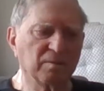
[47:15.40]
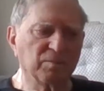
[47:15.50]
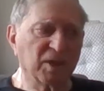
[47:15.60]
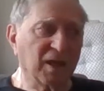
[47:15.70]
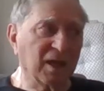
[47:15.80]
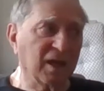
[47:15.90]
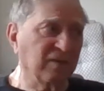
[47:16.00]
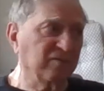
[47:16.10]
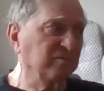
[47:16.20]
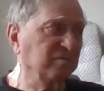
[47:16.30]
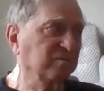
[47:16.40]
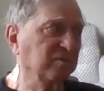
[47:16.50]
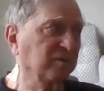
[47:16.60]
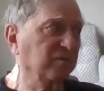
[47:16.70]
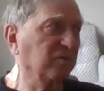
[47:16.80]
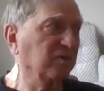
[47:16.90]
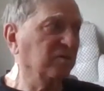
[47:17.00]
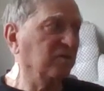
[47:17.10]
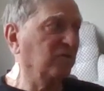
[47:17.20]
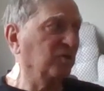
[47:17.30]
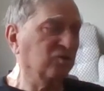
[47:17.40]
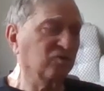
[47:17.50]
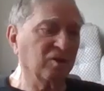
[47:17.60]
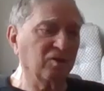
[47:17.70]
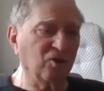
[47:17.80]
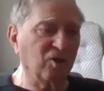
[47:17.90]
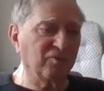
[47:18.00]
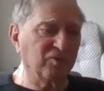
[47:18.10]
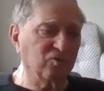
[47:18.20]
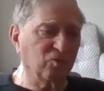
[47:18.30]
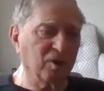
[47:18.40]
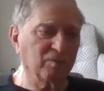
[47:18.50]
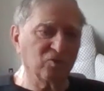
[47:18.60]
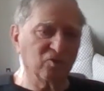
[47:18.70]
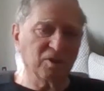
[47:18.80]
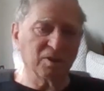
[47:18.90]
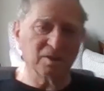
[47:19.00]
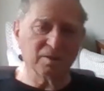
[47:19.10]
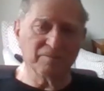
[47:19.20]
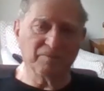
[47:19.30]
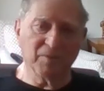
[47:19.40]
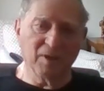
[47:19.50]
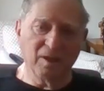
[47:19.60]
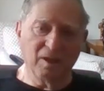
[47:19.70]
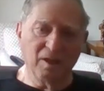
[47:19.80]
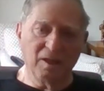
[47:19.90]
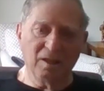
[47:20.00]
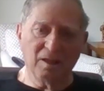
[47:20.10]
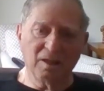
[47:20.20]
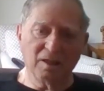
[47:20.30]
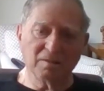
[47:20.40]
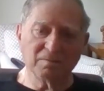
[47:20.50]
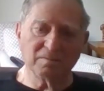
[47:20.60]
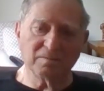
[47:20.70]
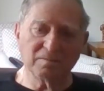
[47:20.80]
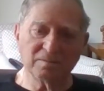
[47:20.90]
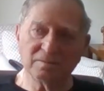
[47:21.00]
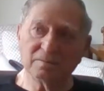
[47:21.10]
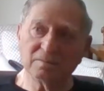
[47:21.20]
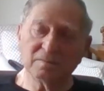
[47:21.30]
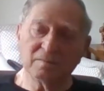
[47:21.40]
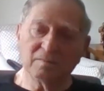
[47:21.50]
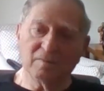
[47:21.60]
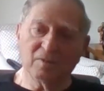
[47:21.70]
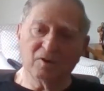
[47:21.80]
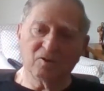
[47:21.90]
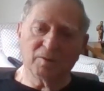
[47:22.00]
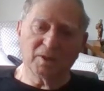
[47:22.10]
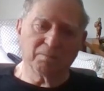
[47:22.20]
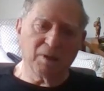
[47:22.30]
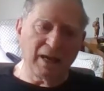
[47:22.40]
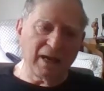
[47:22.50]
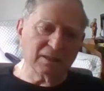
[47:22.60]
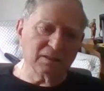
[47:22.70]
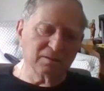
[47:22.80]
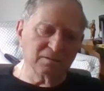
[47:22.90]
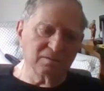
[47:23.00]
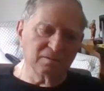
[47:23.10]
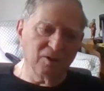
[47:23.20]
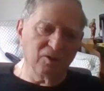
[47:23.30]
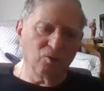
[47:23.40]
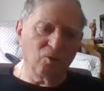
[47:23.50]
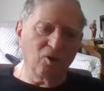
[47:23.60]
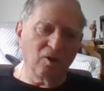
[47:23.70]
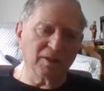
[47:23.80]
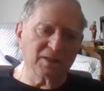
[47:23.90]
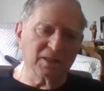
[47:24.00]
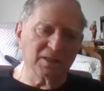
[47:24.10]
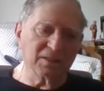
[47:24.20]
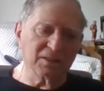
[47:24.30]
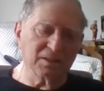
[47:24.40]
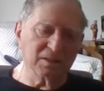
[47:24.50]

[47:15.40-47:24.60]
but I have, if you could see the office where I'm sitting, uh, there's a big plaque on the wall that says